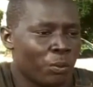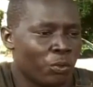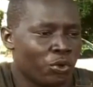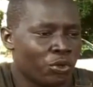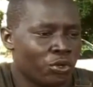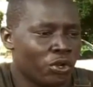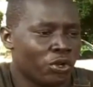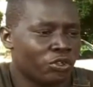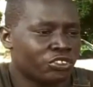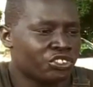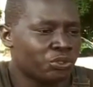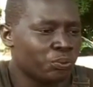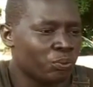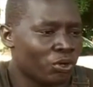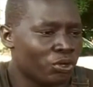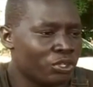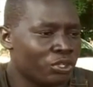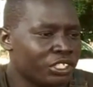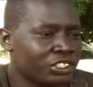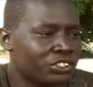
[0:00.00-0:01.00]
You know,
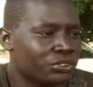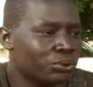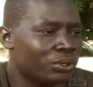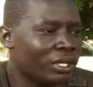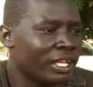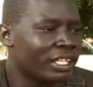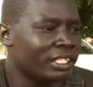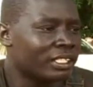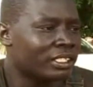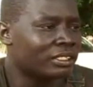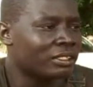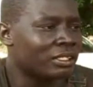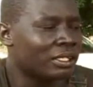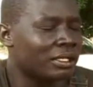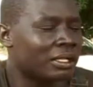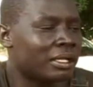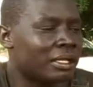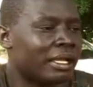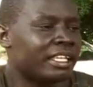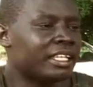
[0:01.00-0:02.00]
small issue like
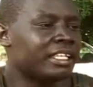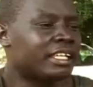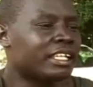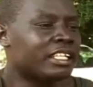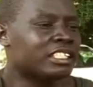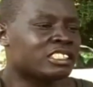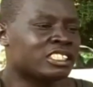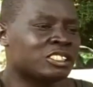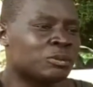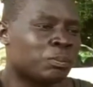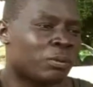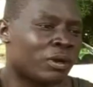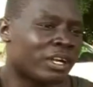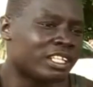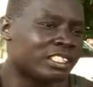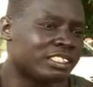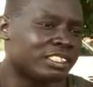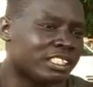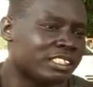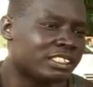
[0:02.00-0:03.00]
increase in
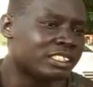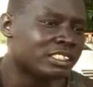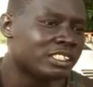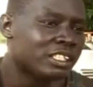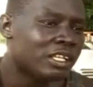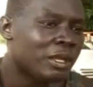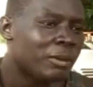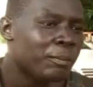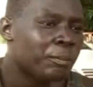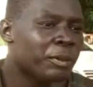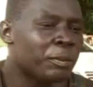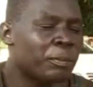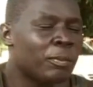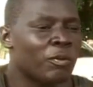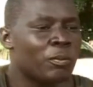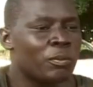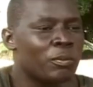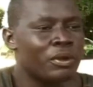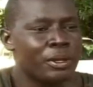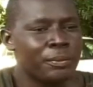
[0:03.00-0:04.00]
prices,
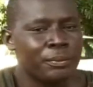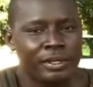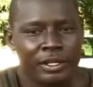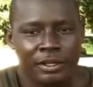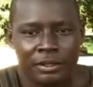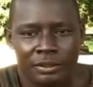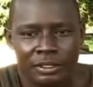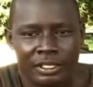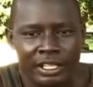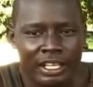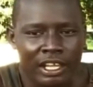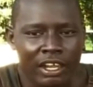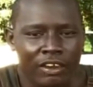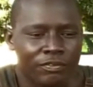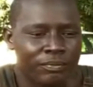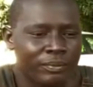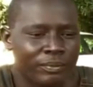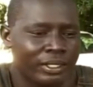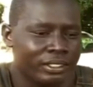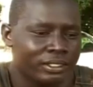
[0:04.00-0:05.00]
people blame the
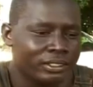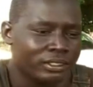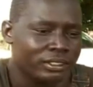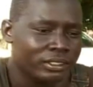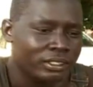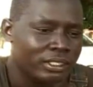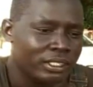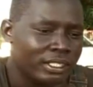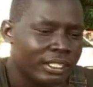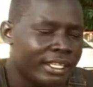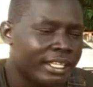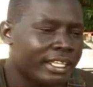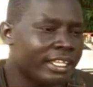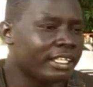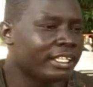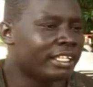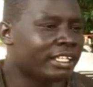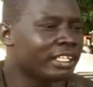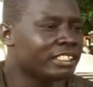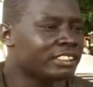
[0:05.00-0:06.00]
government.
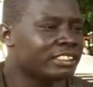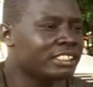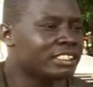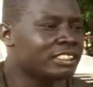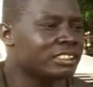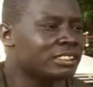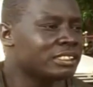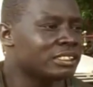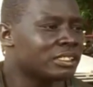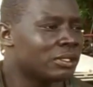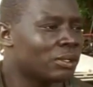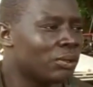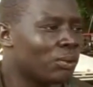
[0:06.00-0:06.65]
Increase in